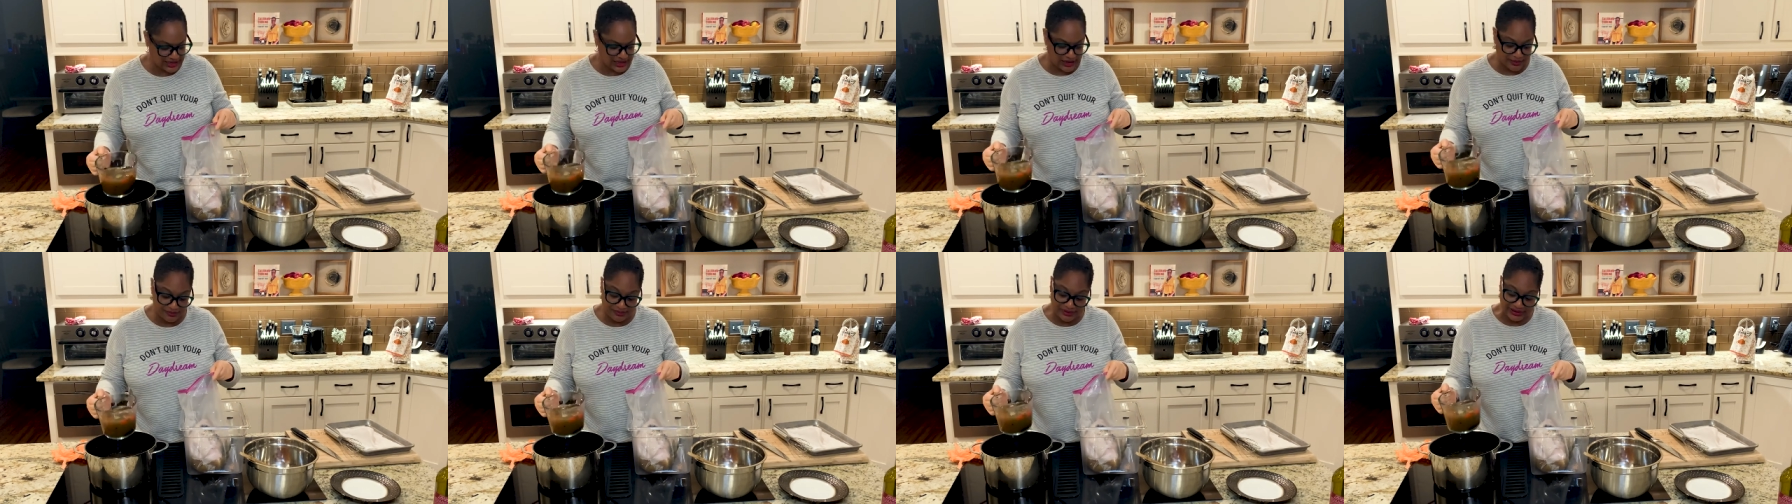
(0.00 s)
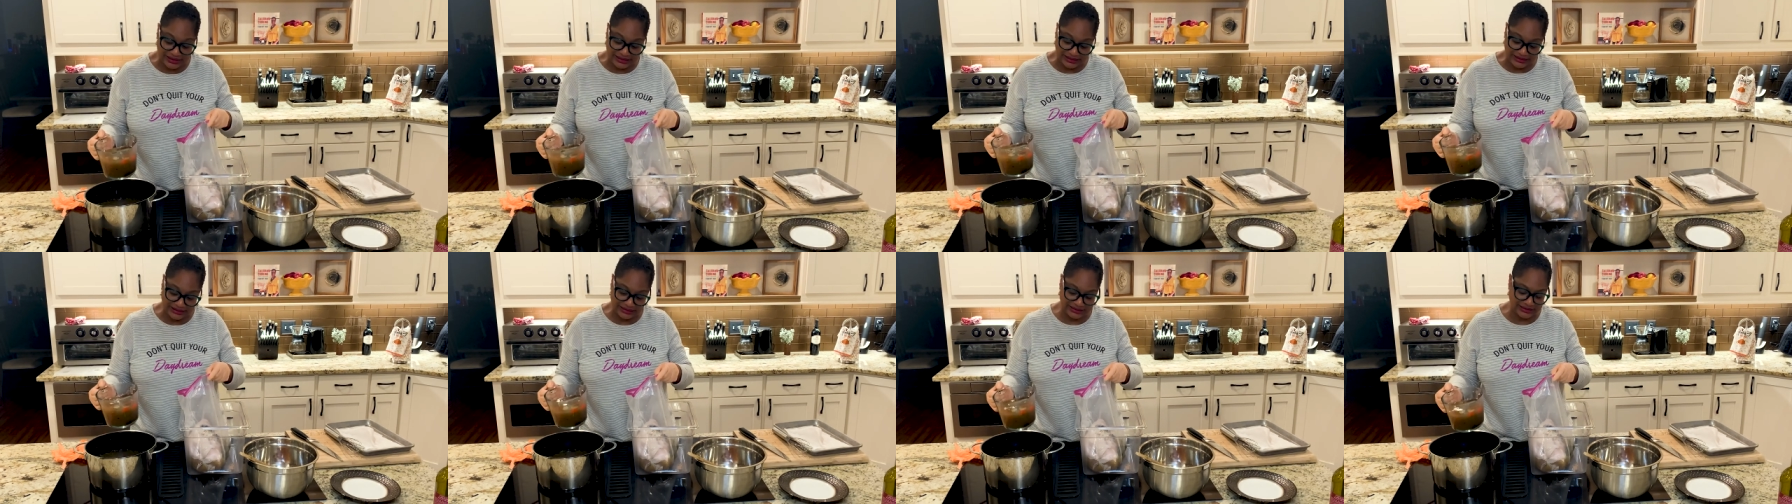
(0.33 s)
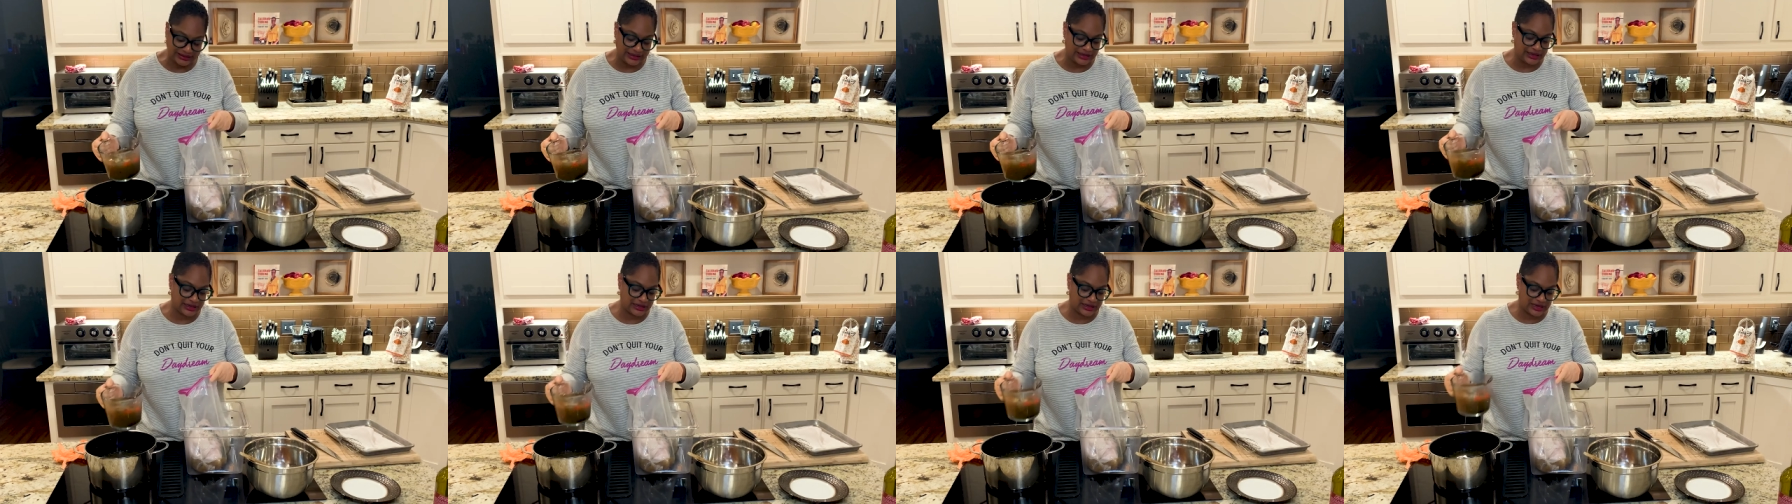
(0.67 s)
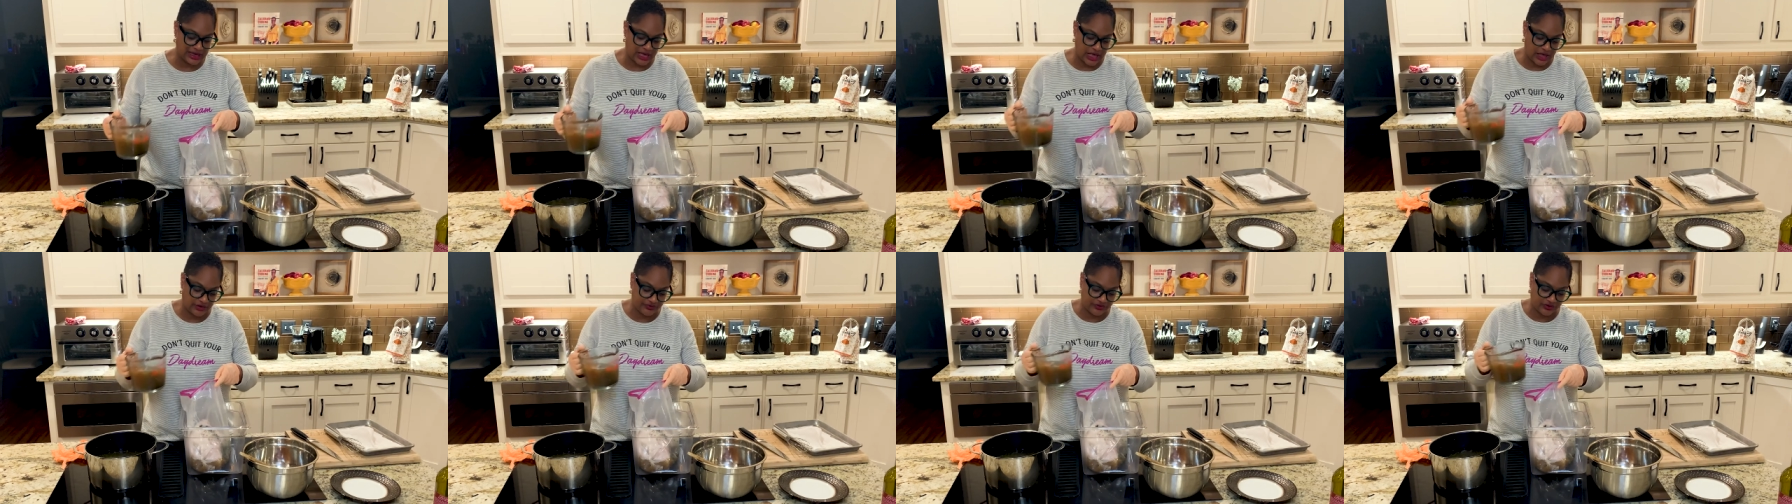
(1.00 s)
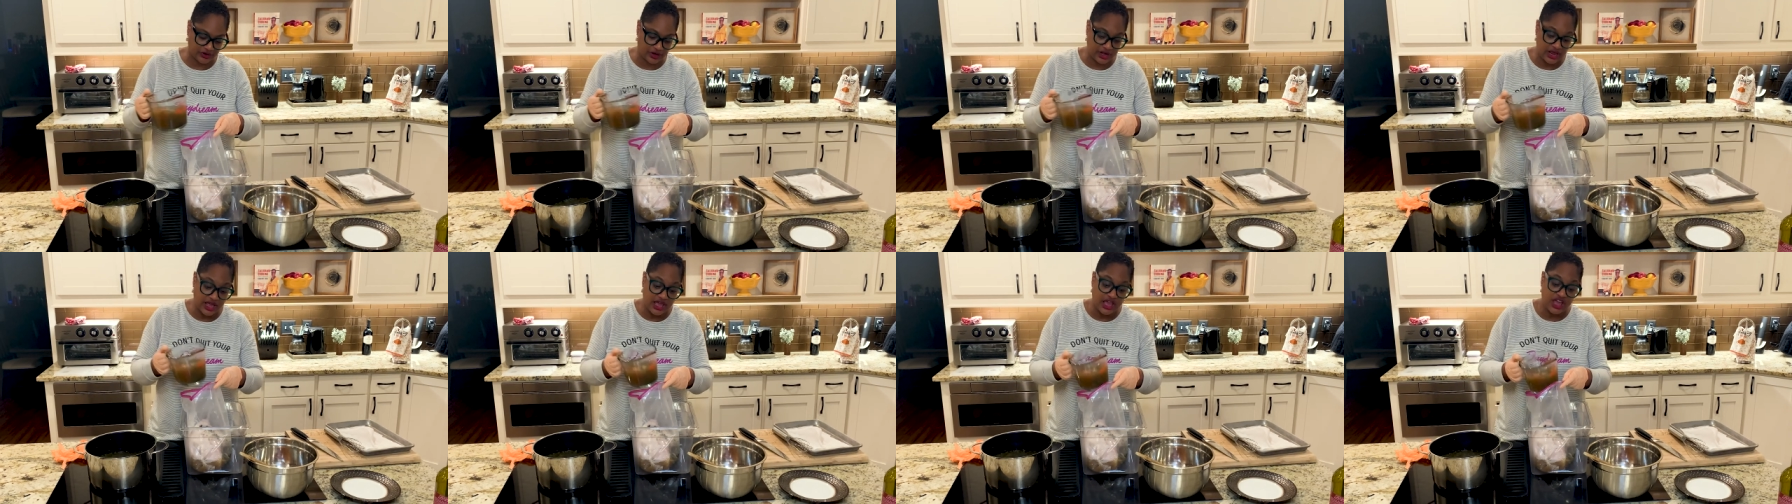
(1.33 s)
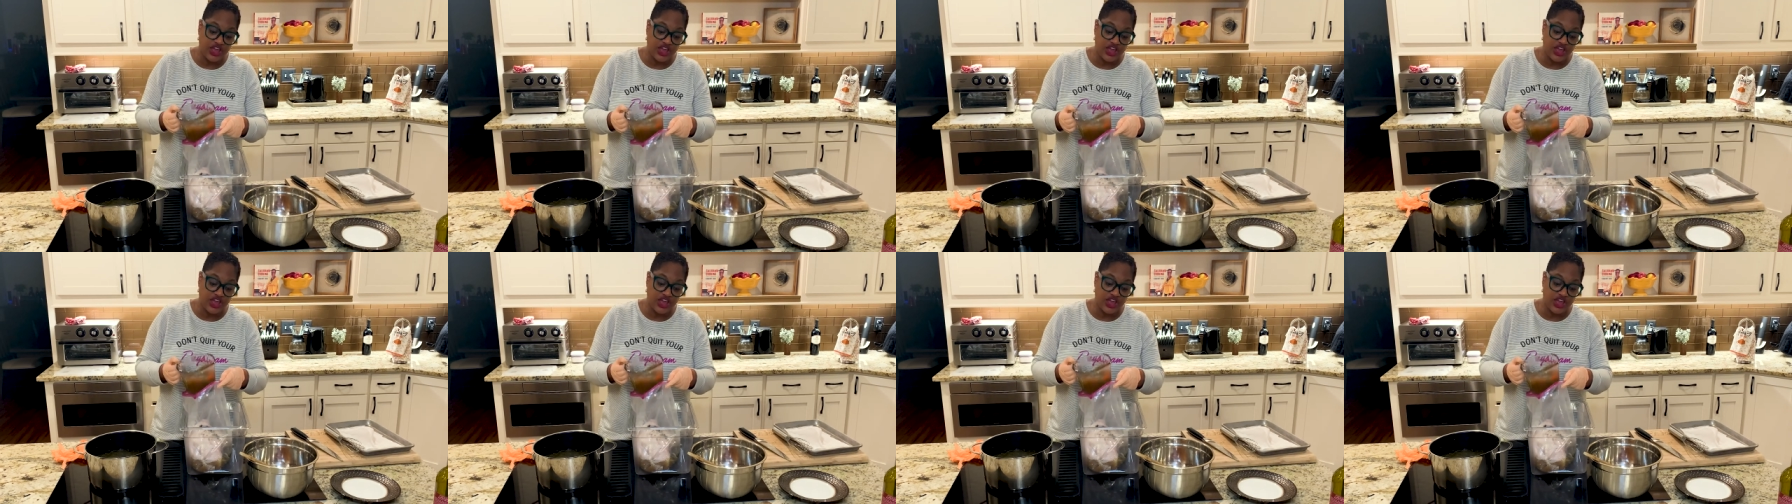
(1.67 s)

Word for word: completely covered.